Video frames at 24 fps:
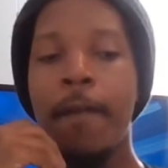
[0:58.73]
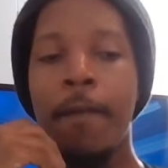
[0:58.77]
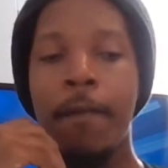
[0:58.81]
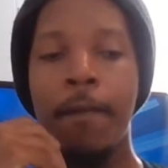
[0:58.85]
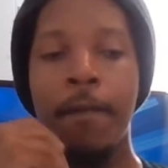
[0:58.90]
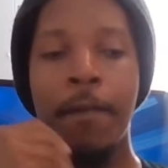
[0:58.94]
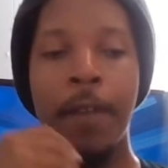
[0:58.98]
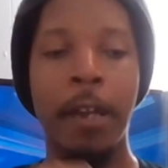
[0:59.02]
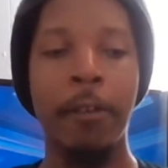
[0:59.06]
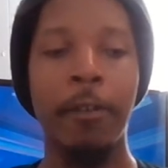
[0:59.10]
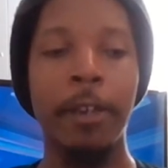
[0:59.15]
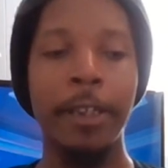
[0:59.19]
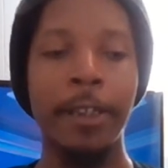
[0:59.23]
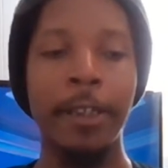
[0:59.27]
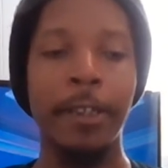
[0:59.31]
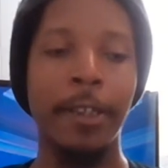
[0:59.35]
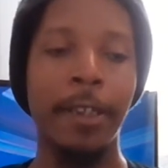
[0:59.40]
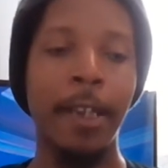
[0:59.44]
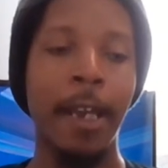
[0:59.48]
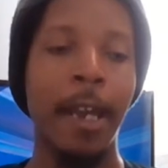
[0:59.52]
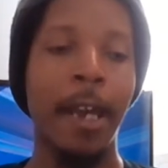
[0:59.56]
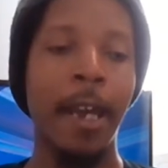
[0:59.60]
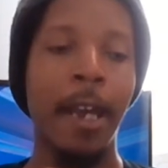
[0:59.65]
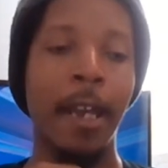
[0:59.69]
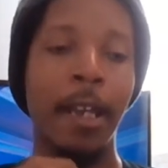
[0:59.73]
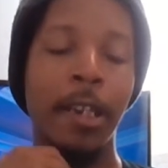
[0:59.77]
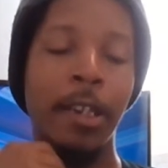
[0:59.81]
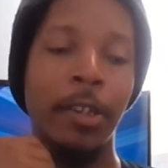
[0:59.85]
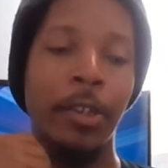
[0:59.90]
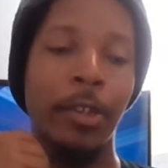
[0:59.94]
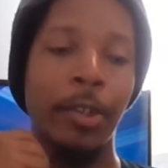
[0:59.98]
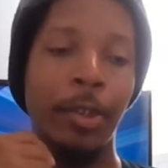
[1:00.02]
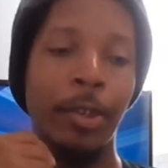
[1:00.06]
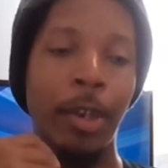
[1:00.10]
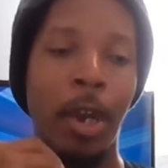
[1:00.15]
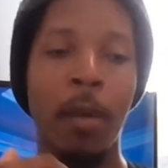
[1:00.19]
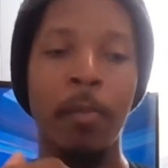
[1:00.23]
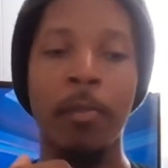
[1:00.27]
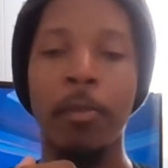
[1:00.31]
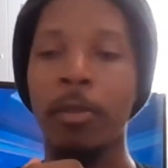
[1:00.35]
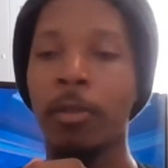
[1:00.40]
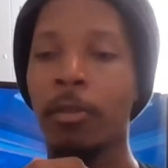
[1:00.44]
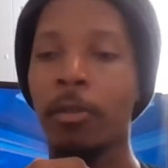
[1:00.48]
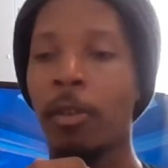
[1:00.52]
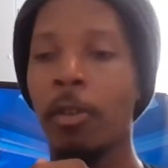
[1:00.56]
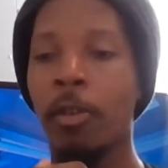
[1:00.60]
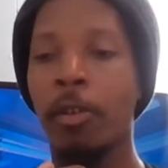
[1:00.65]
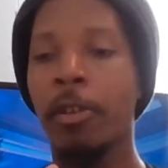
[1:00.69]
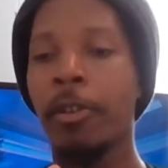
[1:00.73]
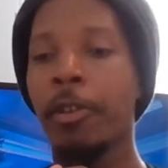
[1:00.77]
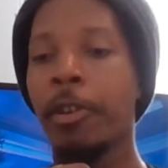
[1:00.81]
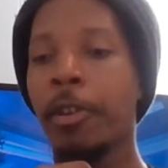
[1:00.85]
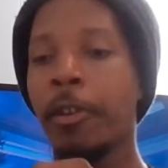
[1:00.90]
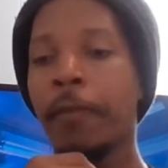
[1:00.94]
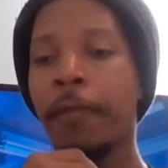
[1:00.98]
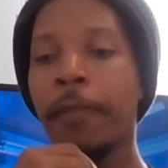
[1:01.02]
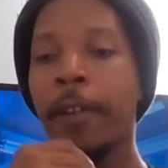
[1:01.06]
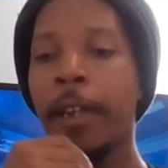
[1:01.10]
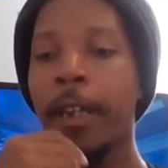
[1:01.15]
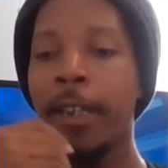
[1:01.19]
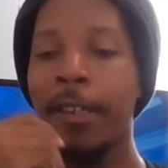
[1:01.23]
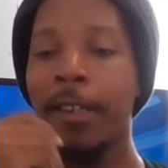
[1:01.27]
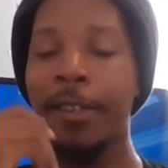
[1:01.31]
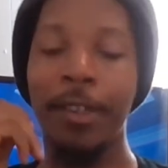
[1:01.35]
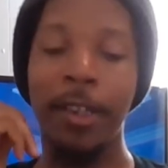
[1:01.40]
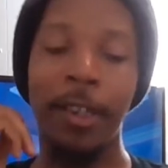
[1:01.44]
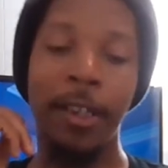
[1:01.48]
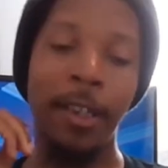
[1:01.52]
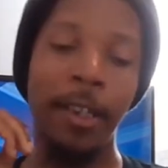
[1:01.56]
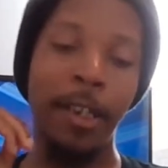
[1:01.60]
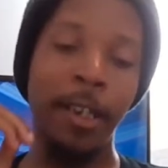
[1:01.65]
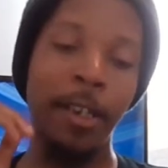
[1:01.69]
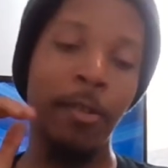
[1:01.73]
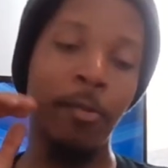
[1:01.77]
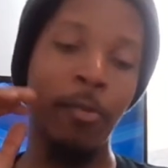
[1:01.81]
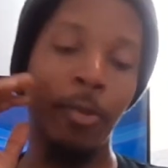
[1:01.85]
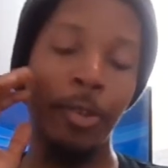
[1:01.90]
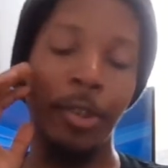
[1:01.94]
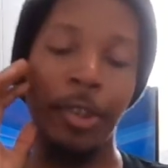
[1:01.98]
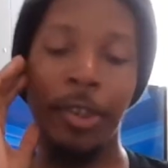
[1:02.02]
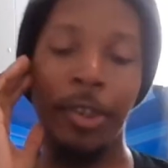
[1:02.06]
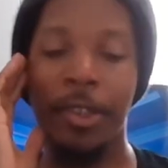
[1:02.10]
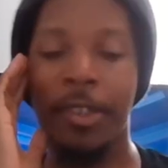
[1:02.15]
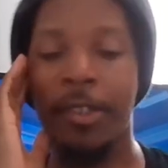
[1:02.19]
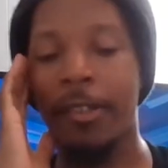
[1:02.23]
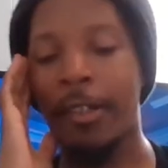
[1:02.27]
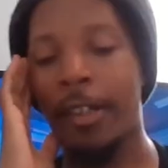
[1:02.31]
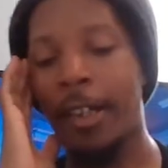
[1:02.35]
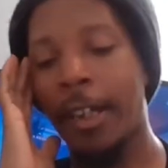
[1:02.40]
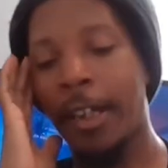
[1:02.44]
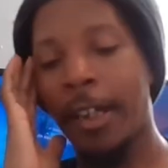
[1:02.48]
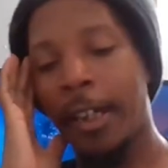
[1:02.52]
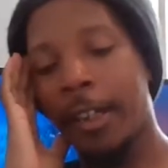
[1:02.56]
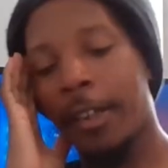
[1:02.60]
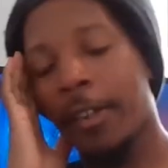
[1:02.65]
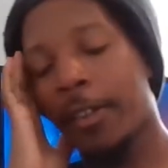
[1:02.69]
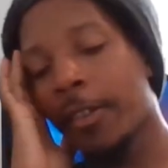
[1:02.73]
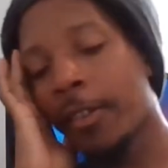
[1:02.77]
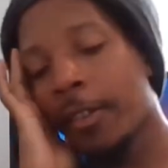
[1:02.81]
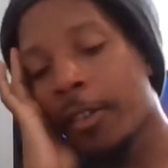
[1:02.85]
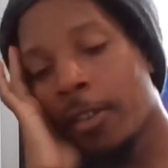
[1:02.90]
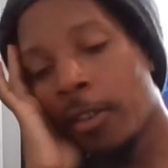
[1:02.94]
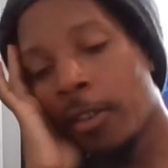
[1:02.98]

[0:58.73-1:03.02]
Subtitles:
very sad and somber look on her face. It was just like,